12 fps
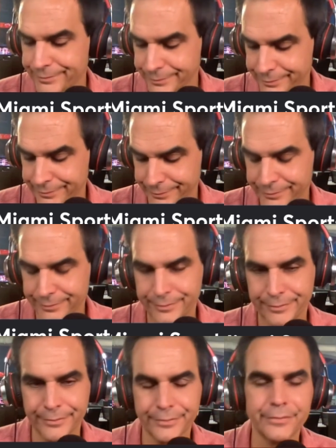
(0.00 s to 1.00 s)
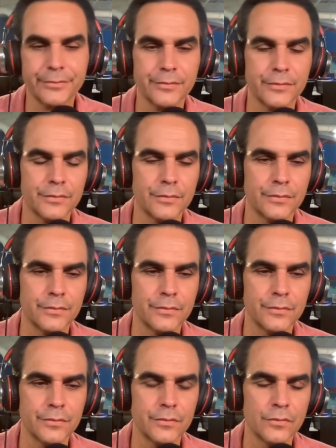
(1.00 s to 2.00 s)

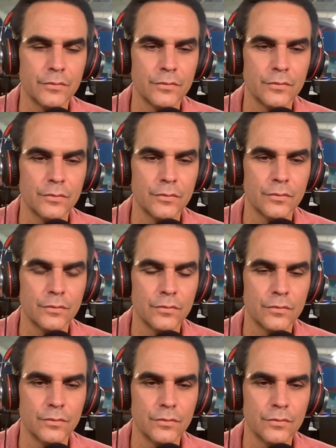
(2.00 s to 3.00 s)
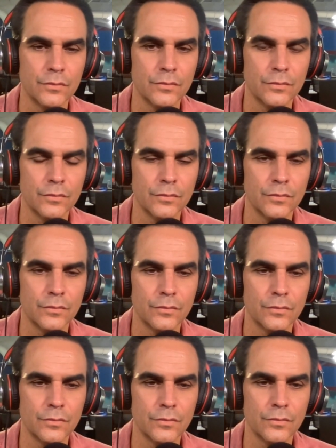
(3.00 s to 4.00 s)

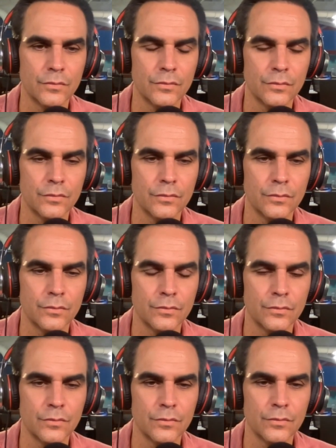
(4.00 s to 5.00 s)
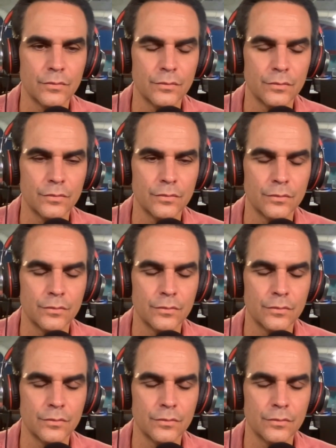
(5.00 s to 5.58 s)
The person shown says nothing.